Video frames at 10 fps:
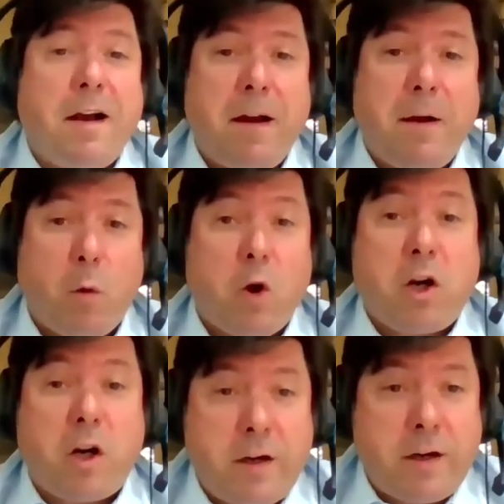
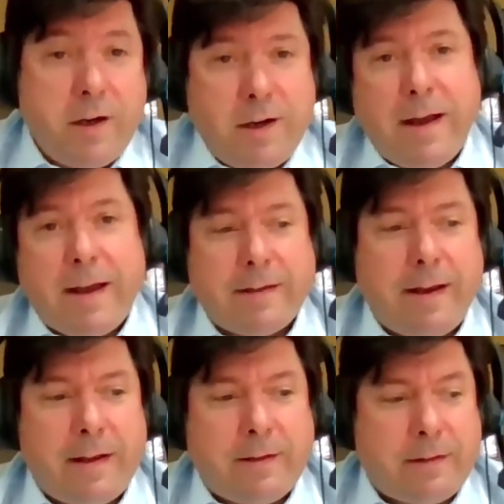work
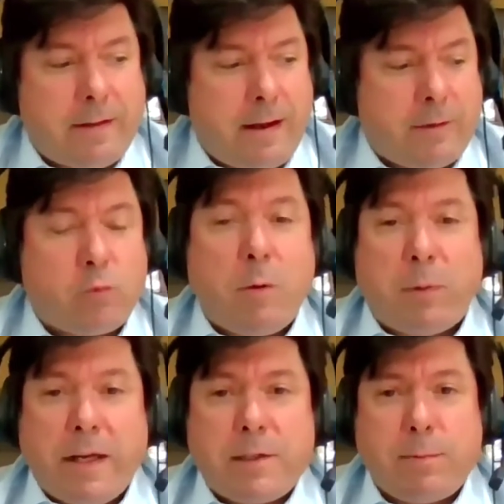and
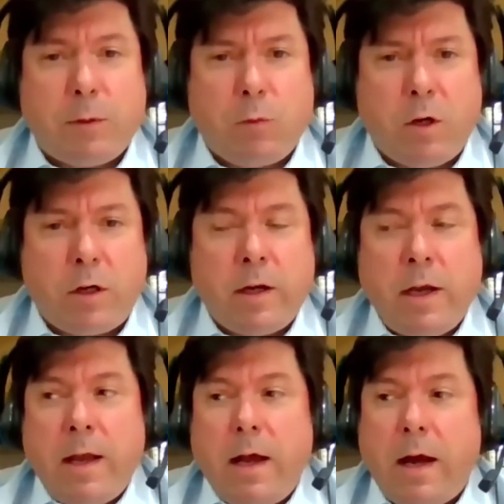replacement work,
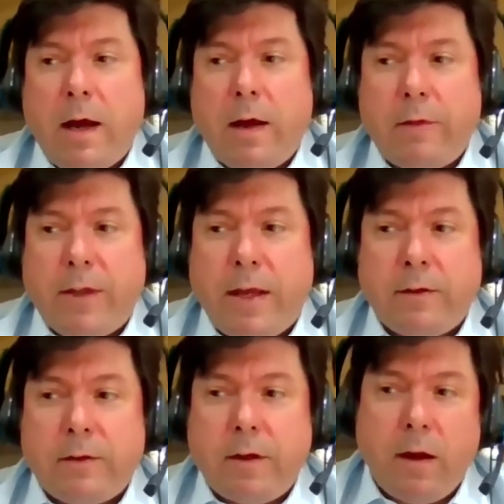
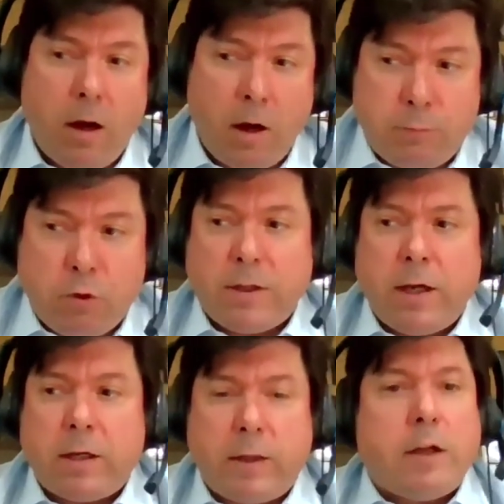then our
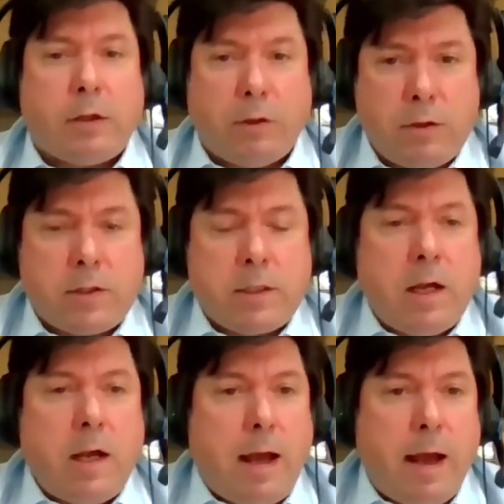product and others
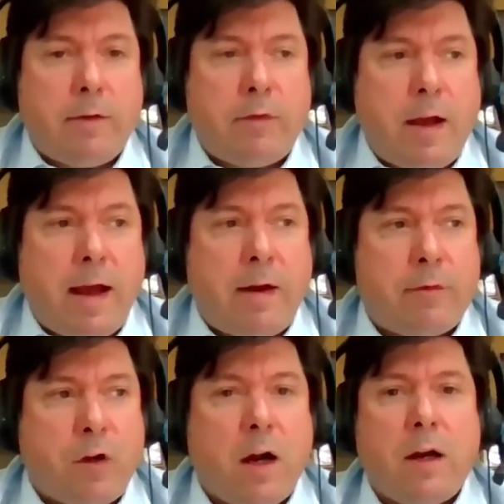
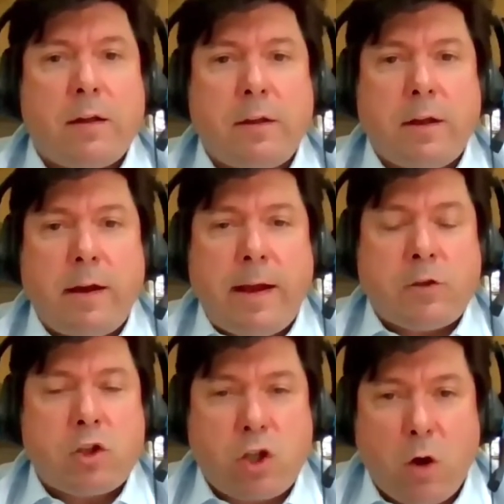have gone
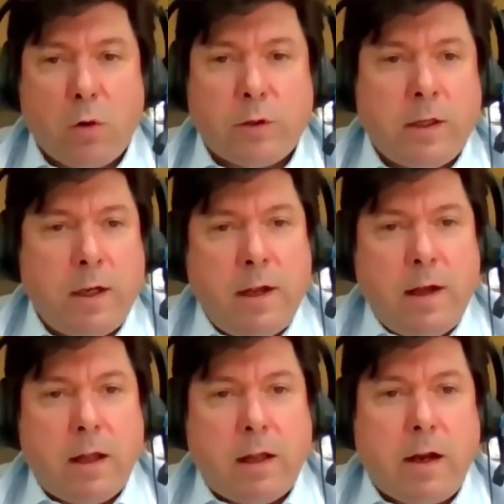and showed
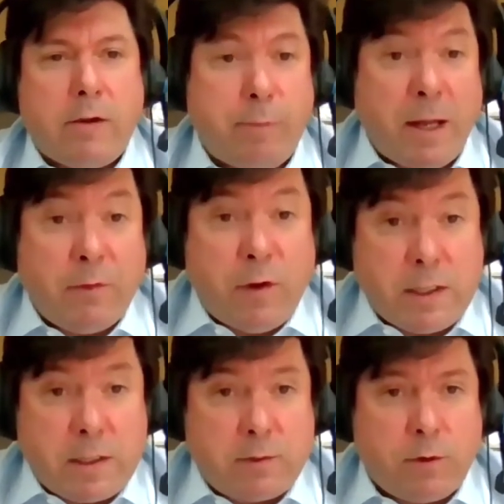a lot of
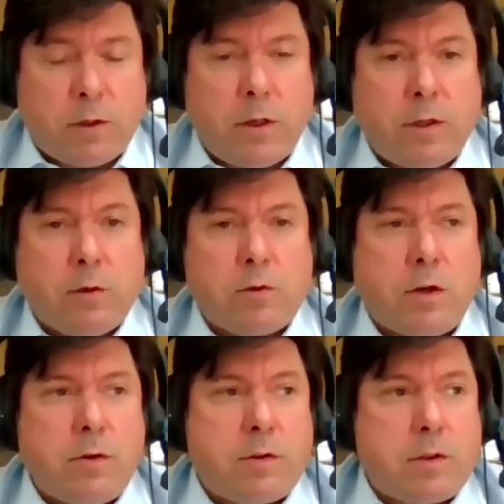benefits for the
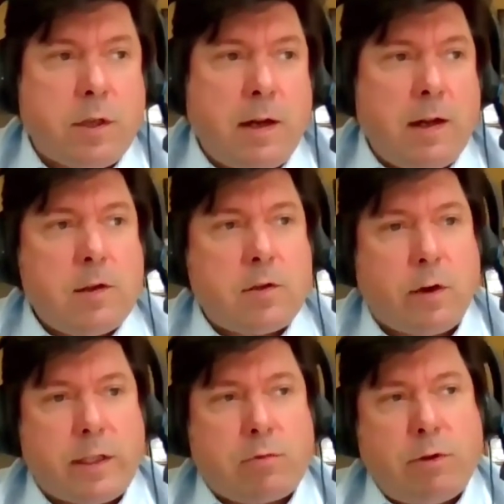users. So
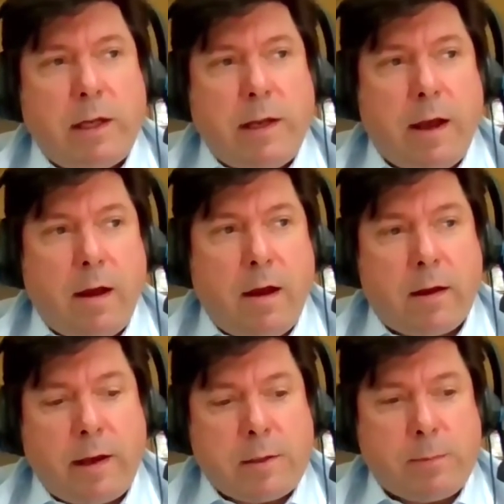it's really a
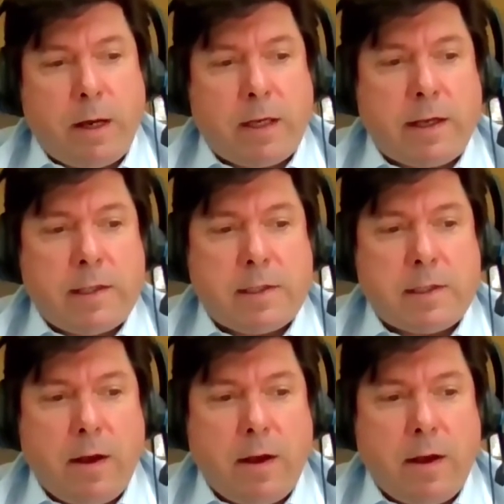case-by-case